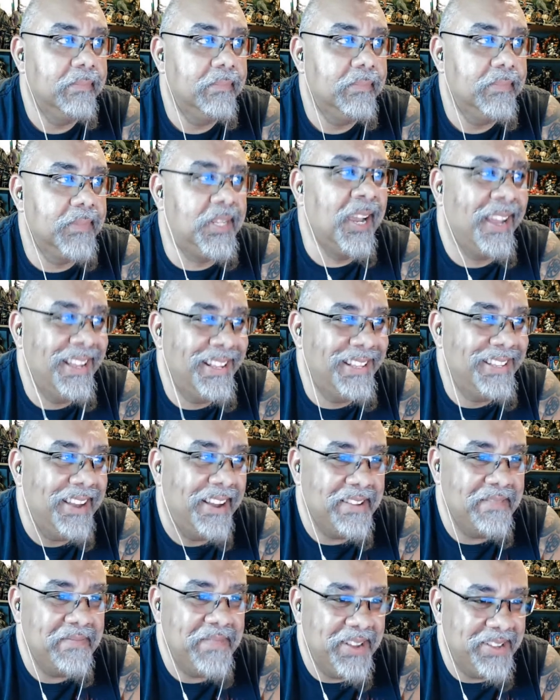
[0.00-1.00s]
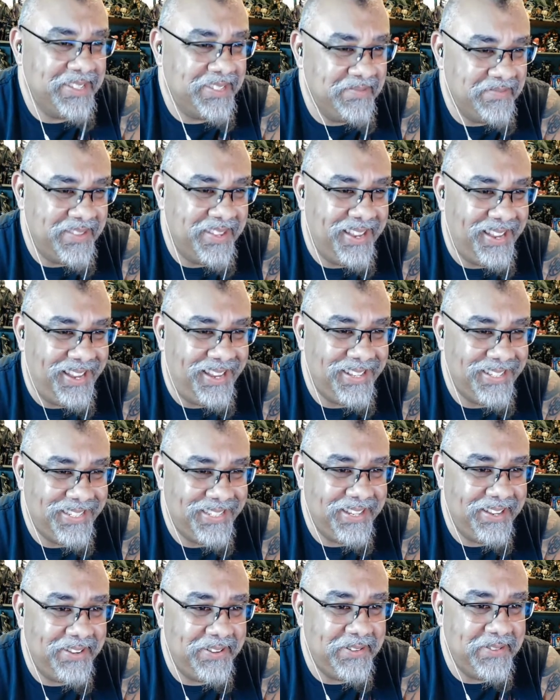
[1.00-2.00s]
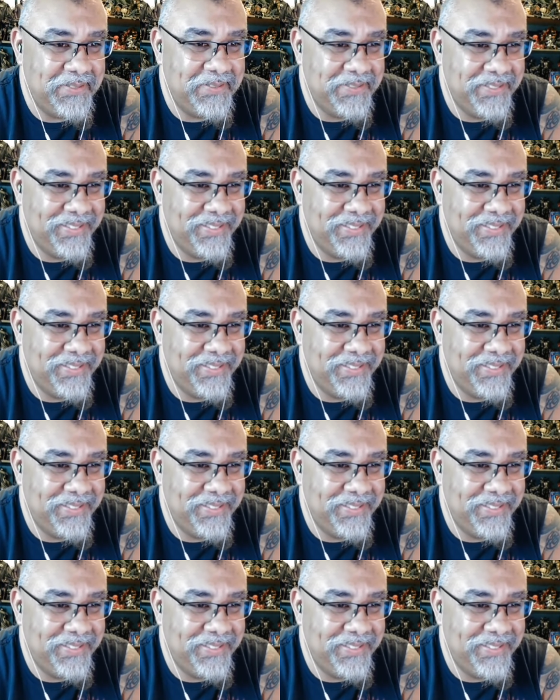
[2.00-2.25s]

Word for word: to talk about some things. So.